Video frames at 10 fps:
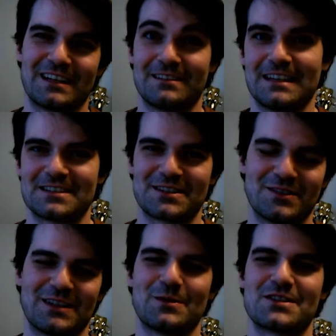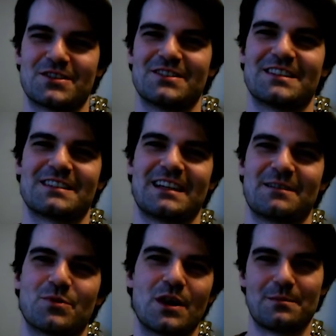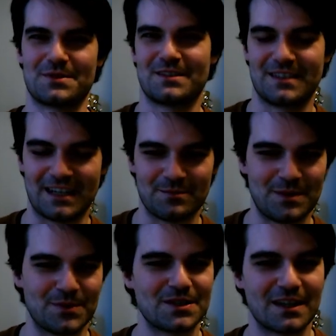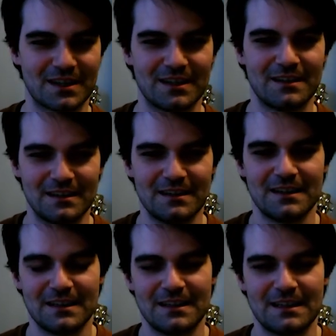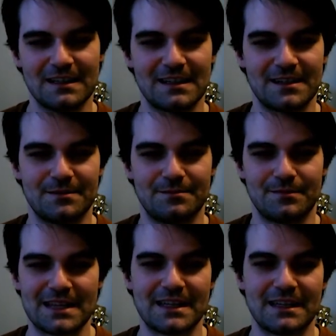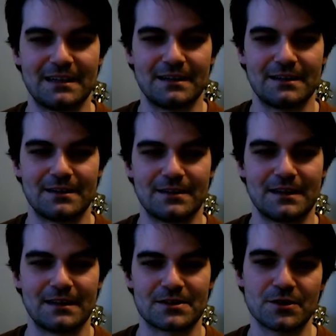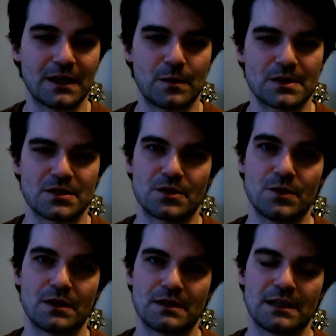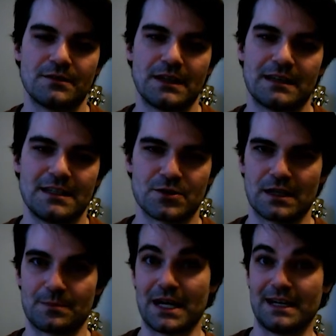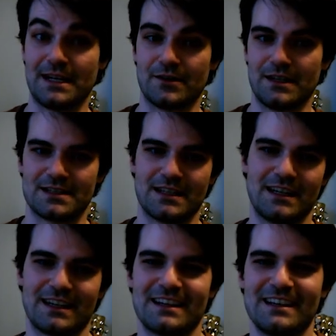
necessarily questions, it's like prompts to get people talking. And then survey questions. So you can think of like, these are like binaries, like,